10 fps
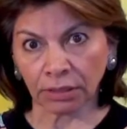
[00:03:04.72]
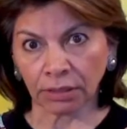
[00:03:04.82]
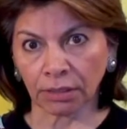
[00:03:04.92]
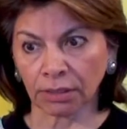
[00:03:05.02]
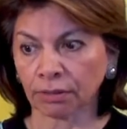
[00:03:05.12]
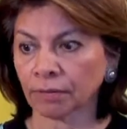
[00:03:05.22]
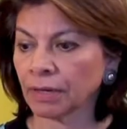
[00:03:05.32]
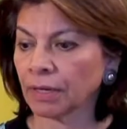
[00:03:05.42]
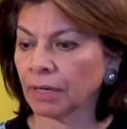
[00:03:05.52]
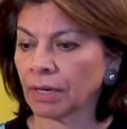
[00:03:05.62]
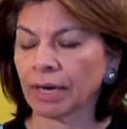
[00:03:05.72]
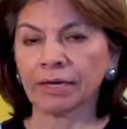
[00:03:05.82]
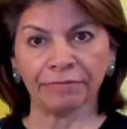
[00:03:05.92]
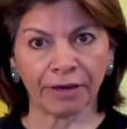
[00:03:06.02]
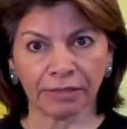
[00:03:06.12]
uh,
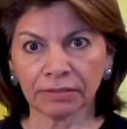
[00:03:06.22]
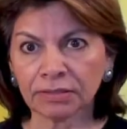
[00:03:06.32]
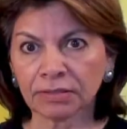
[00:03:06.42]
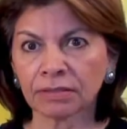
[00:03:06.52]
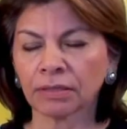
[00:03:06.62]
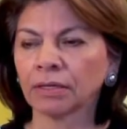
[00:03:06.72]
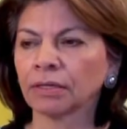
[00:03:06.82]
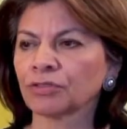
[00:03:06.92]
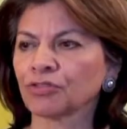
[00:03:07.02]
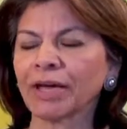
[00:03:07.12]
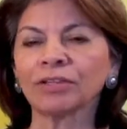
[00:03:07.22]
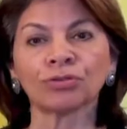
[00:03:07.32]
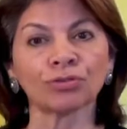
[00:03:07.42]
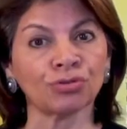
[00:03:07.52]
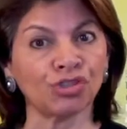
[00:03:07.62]
events, trying
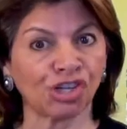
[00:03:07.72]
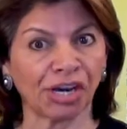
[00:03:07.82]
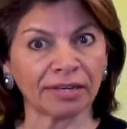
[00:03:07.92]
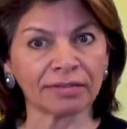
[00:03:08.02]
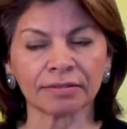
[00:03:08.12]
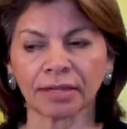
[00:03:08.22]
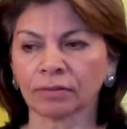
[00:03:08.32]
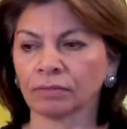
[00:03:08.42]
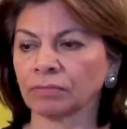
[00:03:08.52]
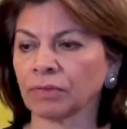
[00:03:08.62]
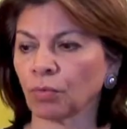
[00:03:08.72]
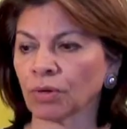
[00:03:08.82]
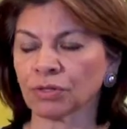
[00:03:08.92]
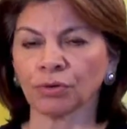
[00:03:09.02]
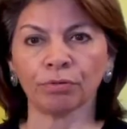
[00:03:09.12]
to suggest that there
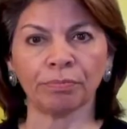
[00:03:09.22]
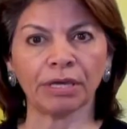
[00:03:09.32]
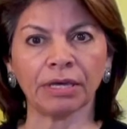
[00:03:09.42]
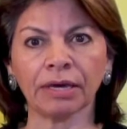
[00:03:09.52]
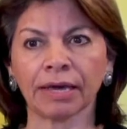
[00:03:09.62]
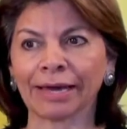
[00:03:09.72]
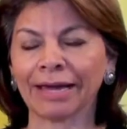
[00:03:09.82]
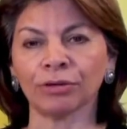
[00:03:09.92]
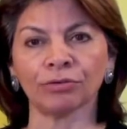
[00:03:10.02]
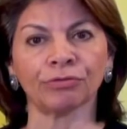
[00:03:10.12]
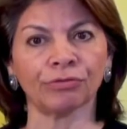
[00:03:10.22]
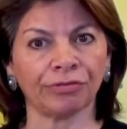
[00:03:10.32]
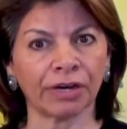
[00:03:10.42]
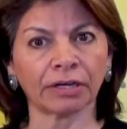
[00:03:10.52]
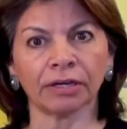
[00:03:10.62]
was going to be a kind
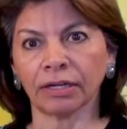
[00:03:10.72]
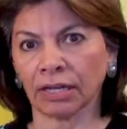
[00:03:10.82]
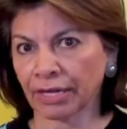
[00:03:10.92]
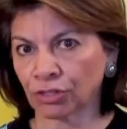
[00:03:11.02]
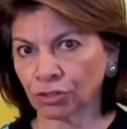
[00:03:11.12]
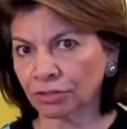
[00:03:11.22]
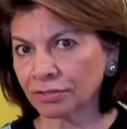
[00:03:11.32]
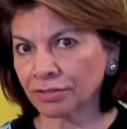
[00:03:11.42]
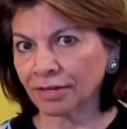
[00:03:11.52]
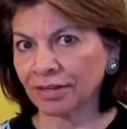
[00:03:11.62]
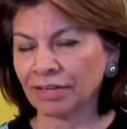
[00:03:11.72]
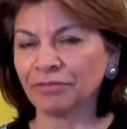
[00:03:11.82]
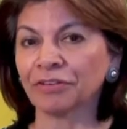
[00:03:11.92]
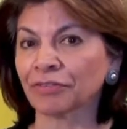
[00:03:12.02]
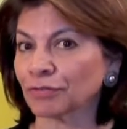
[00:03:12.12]
of rigged elections
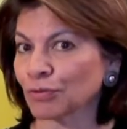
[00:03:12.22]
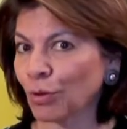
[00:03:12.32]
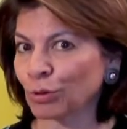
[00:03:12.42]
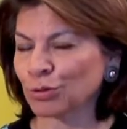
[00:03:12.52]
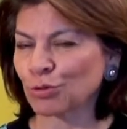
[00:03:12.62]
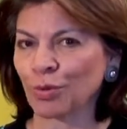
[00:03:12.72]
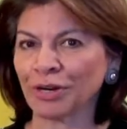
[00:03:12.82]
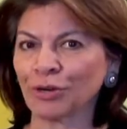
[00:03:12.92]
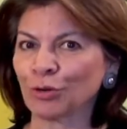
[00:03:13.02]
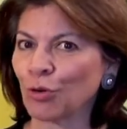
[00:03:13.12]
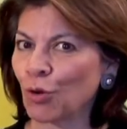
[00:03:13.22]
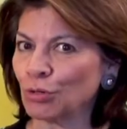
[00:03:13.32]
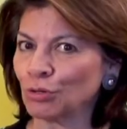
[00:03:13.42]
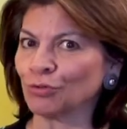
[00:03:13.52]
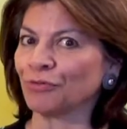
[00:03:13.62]
if the results were not
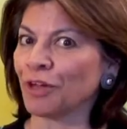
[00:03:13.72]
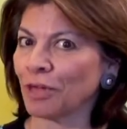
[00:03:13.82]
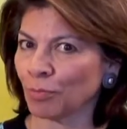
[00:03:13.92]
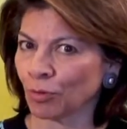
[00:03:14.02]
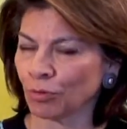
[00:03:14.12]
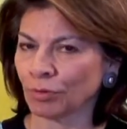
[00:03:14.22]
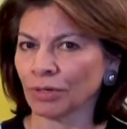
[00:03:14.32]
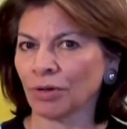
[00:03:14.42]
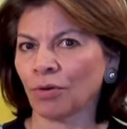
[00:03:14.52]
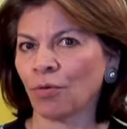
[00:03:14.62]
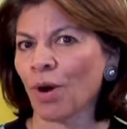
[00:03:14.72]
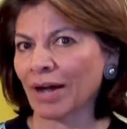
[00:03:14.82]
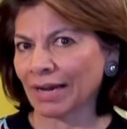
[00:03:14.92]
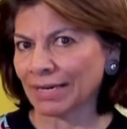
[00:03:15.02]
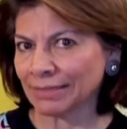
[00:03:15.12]
going to favor
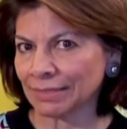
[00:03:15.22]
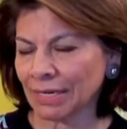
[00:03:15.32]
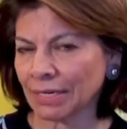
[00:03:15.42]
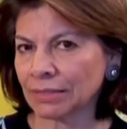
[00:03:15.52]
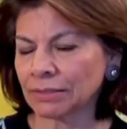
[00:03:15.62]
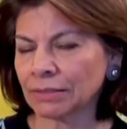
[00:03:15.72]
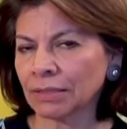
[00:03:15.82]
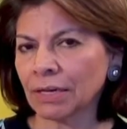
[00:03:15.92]
one candidate.